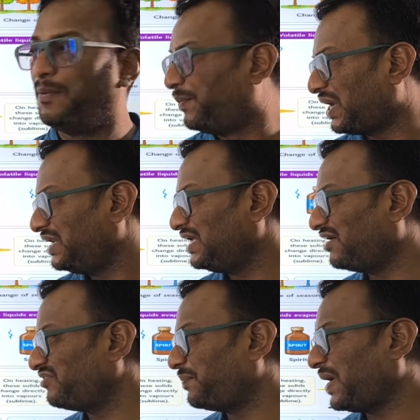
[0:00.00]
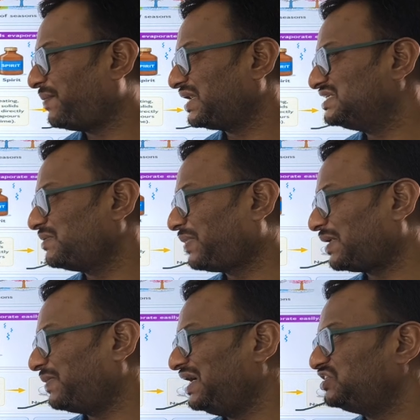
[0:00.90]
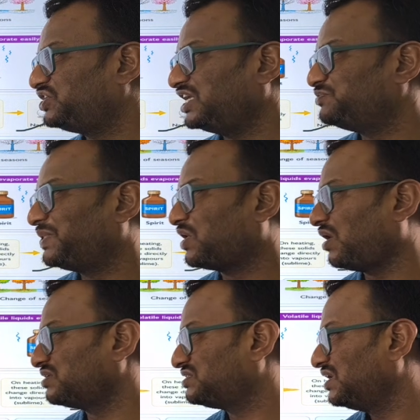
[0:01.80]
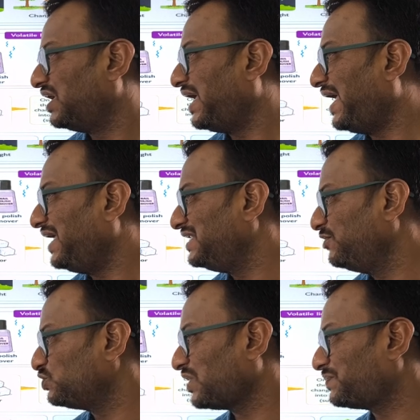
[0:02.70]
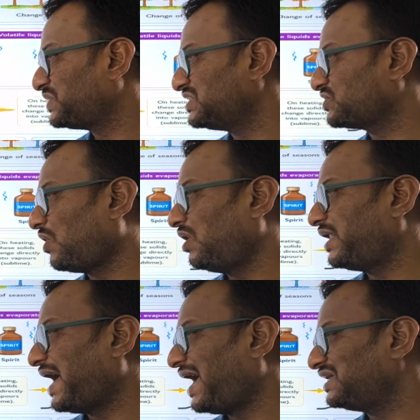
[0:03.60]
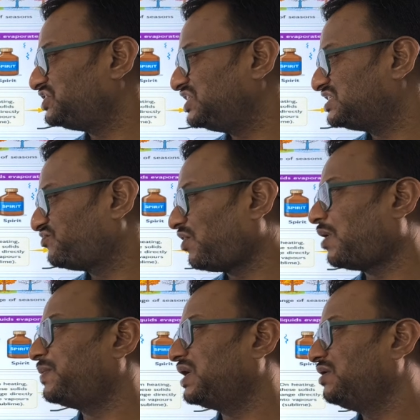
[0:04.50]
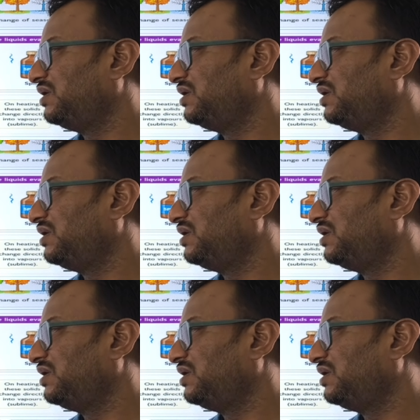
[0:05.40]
Burning of a paper is a permanent change because a new substance called ash is formed.